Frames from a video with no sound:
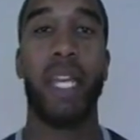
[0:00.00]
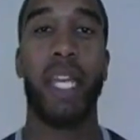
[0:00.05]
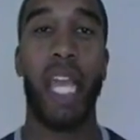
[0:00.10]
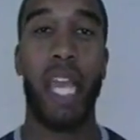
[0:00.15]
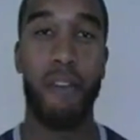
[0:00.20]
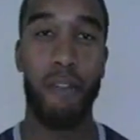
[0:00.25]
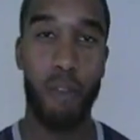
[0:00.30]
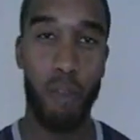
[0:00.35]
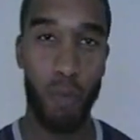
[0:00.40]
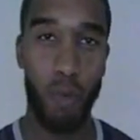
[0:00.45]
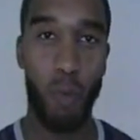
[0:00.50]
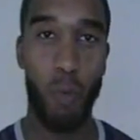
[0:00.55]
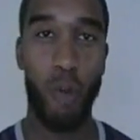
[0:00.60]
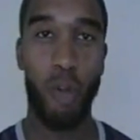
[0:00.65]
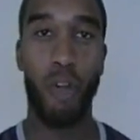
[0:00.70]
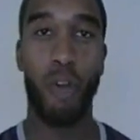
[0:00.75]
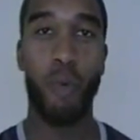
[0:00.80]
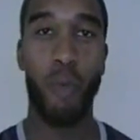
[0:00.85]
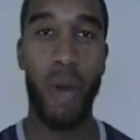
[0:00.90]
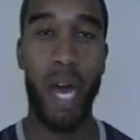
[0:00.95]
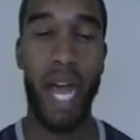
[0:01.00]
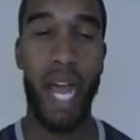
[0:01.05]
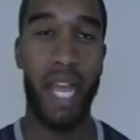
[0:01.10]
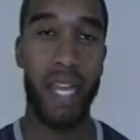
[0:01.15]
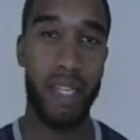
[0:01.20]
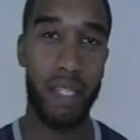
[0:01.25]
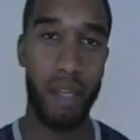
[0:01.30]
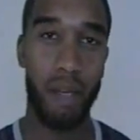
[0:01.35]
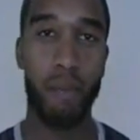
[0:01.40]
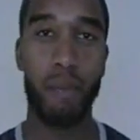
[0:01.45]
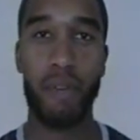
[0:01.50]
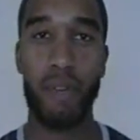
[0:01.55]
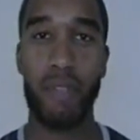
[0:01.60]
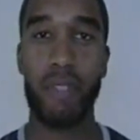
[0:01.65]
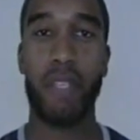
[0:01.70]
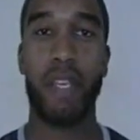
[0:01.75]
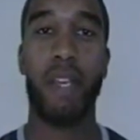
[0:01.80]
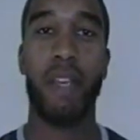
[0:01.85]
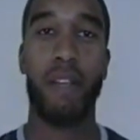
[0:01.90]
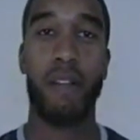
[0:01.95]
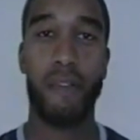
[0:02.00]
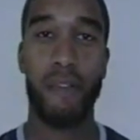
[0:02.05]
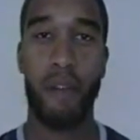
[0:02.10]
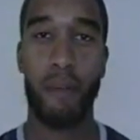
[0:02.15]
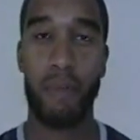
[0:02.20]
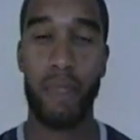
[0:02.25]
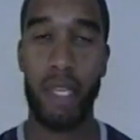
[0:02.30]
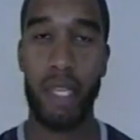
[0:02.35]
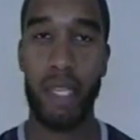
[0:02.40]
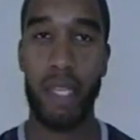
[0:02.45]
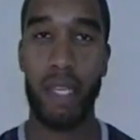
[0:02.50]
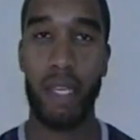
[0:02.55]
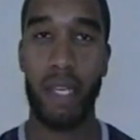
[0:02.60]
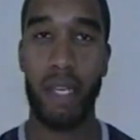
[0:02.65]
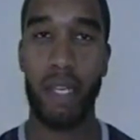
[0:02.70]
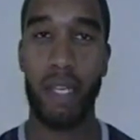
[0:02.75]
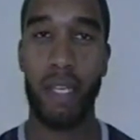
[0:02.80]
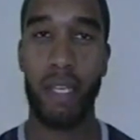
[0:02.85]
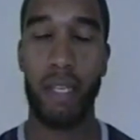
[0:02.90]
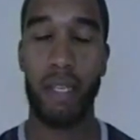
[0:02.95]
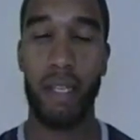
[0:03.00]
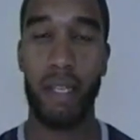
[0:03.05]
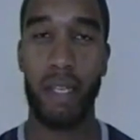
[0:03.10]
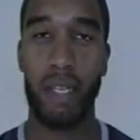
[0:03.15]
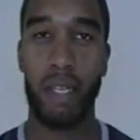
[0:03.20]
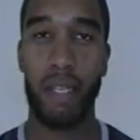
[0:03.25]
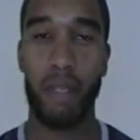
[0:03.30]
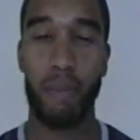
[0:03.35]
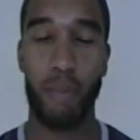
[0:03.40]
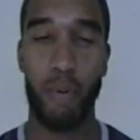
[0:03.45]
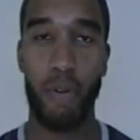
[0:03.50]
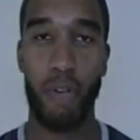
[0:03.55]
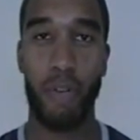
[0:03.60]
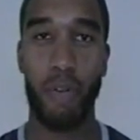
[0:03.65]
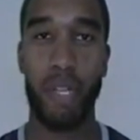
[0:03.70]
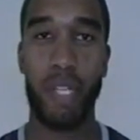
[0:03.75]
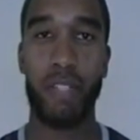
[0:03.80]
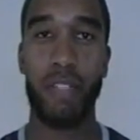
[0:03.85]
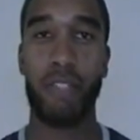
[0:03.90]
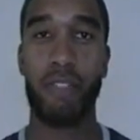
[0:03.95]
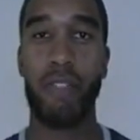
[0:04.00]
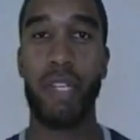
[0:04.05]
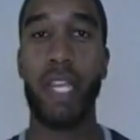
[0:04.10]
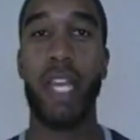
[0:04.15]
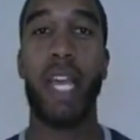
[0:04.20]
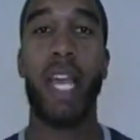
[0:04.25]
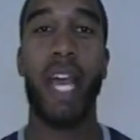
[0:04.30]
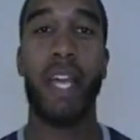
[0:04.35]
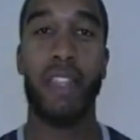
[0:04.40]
gave you the worldwide numbers from the uh, uh, porno industry,